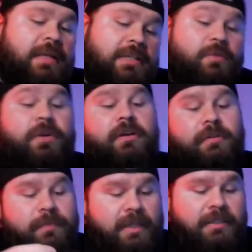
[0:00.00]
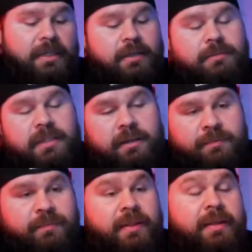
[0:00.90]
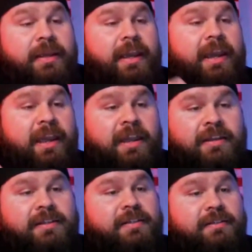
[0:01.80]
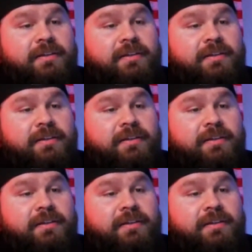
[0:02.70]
is real as it comes in. And